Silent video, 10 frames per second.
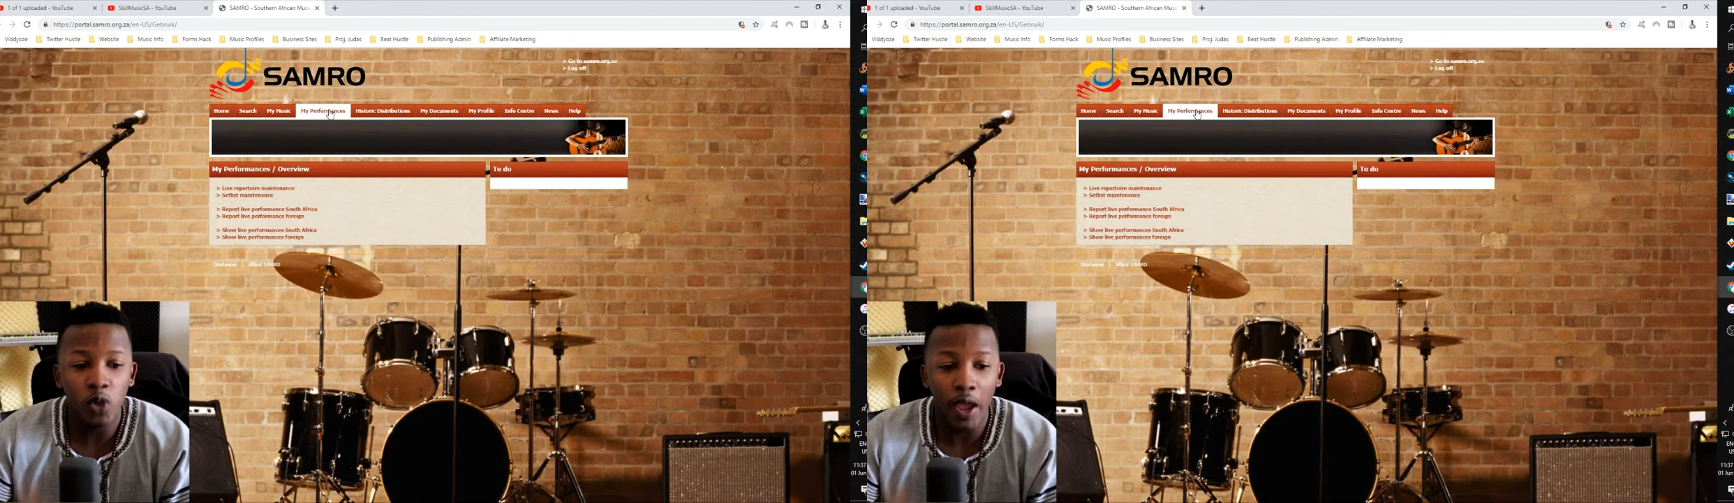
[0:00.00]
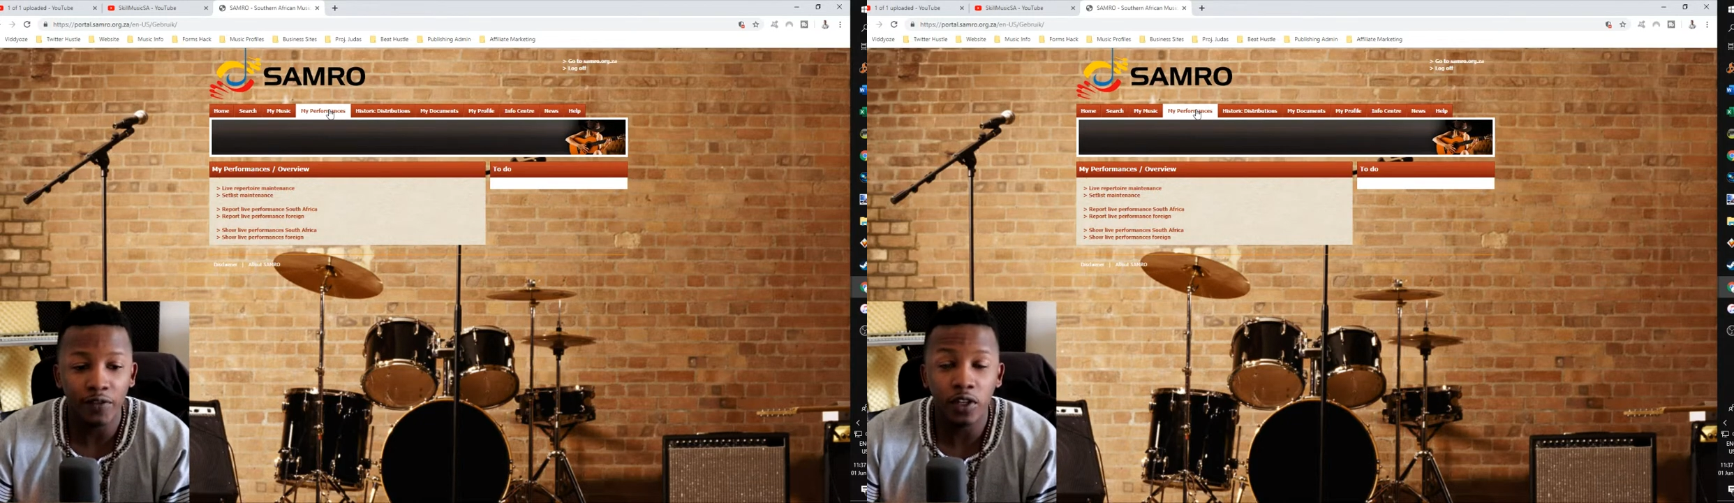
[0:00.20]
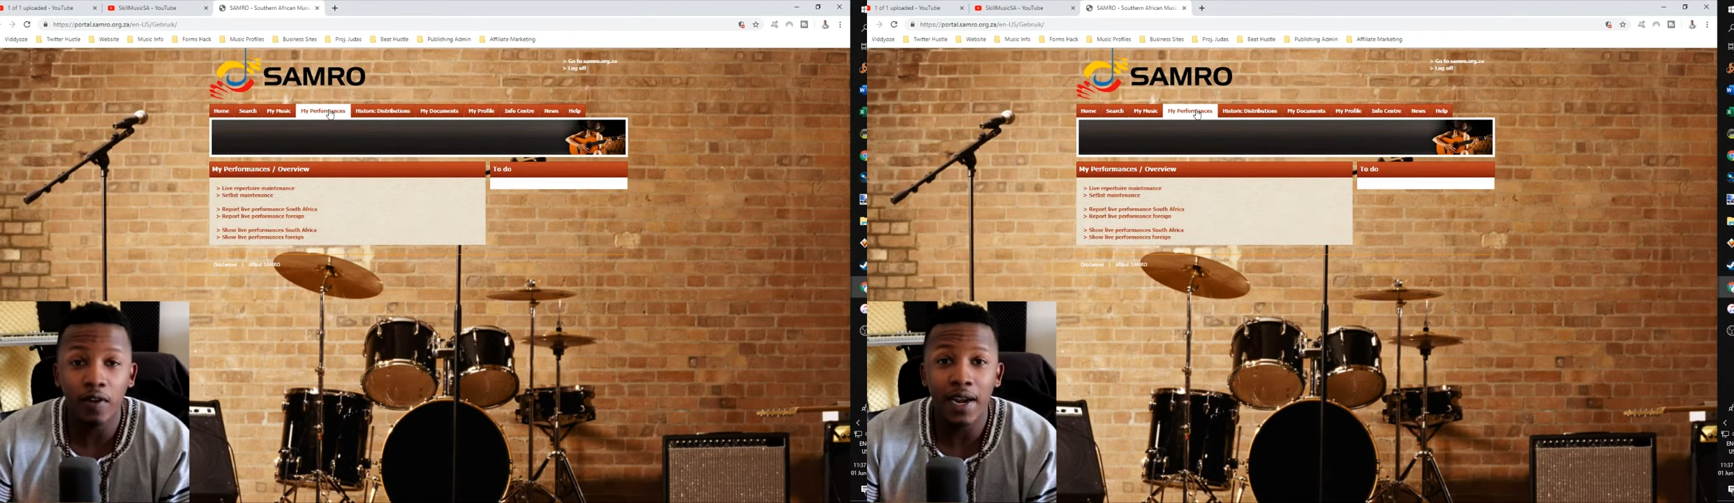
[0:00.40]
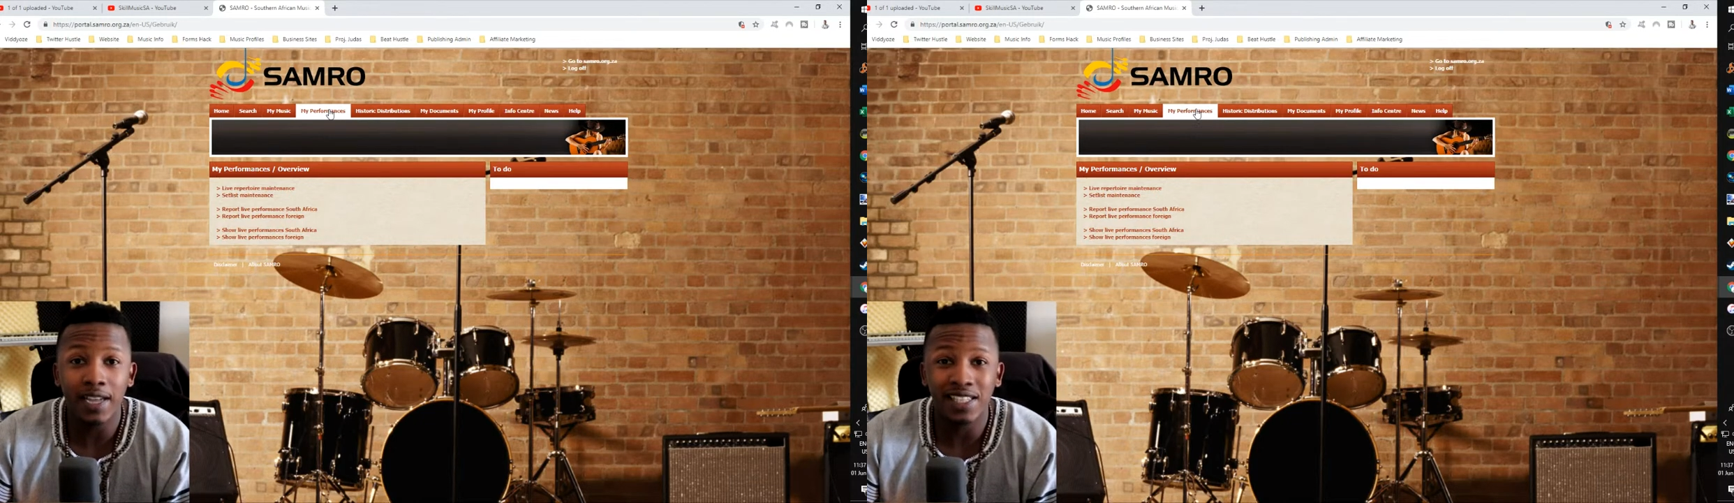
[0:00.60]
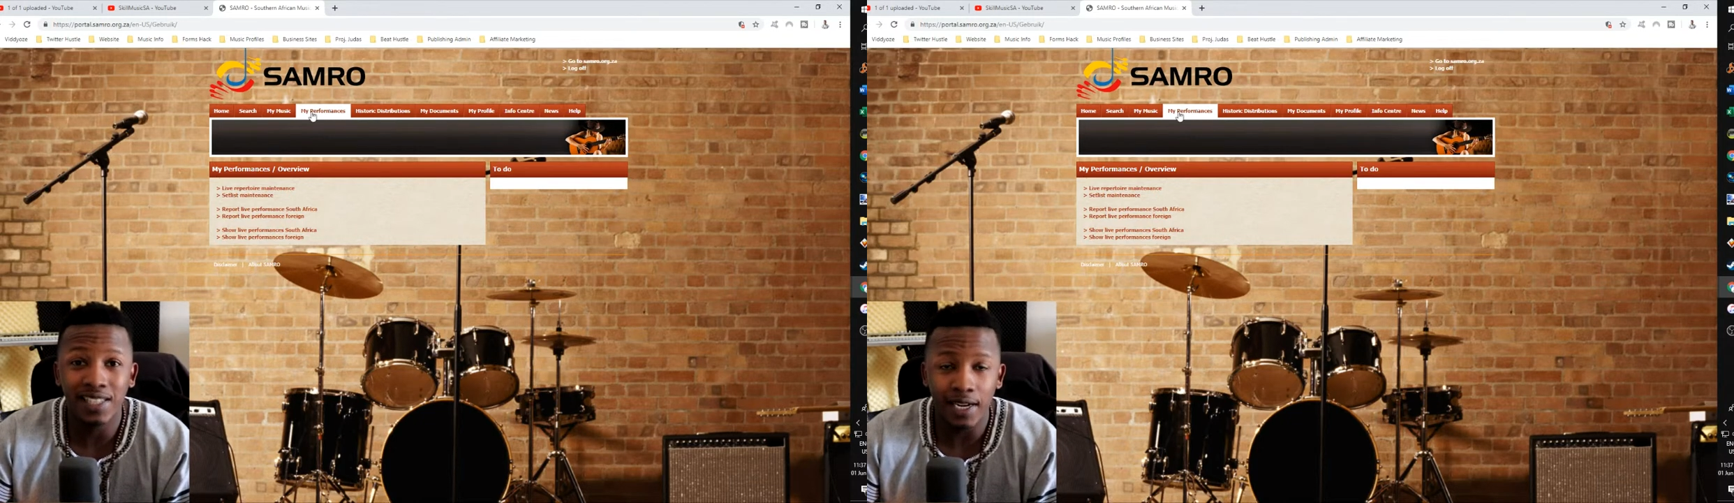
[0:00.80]
you have to create
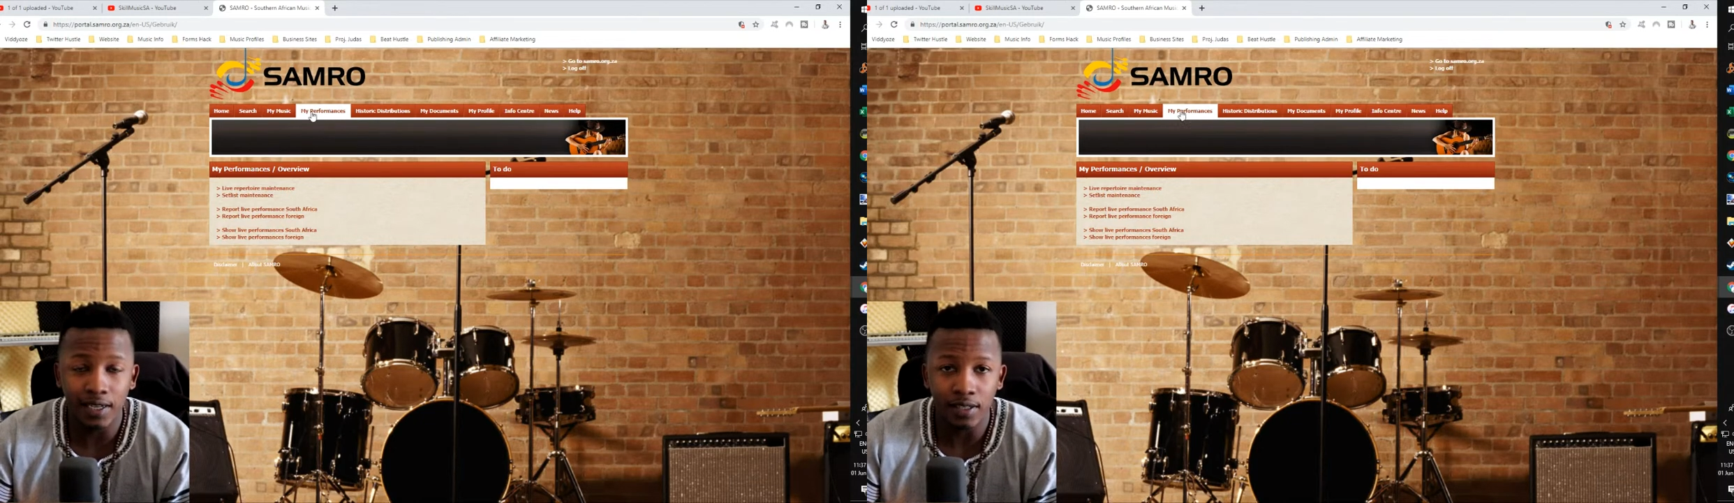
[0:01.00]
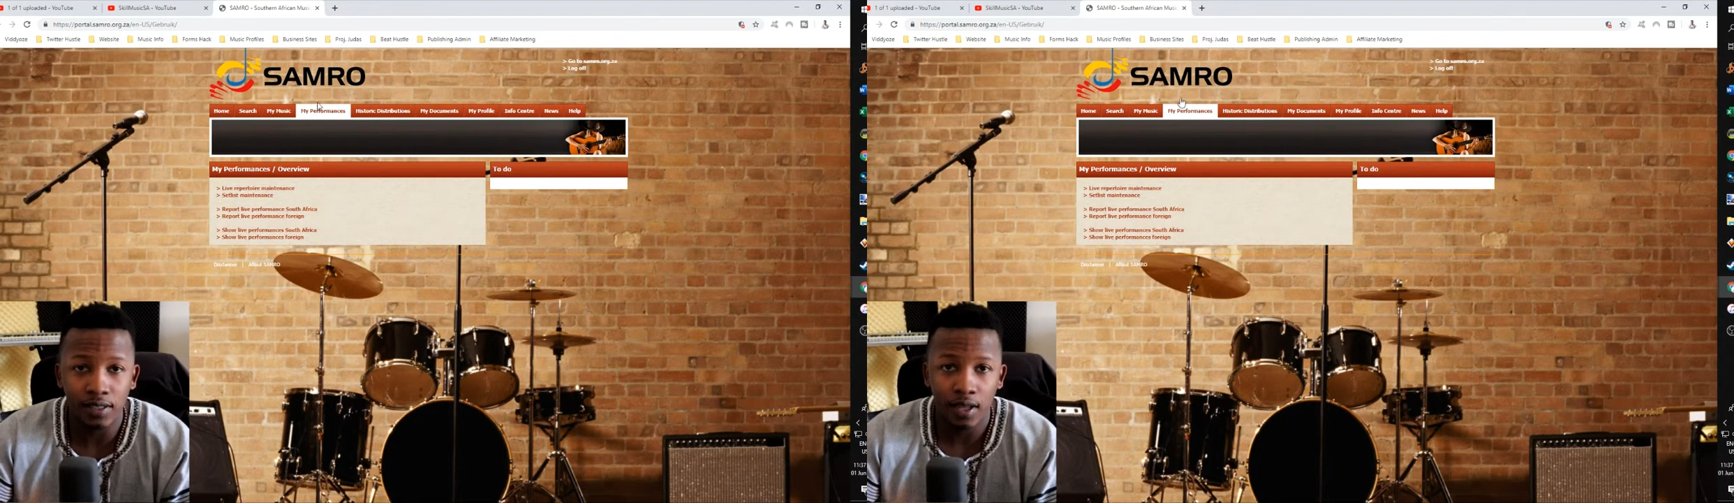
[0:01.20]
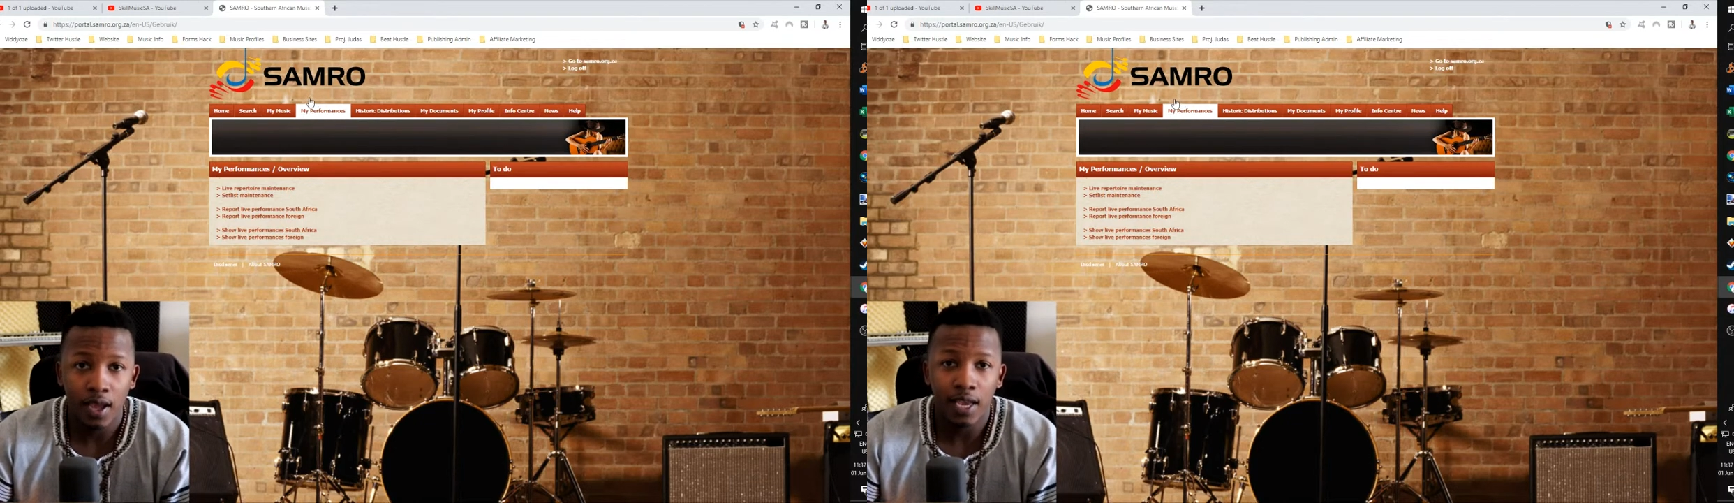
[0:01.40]
a set list.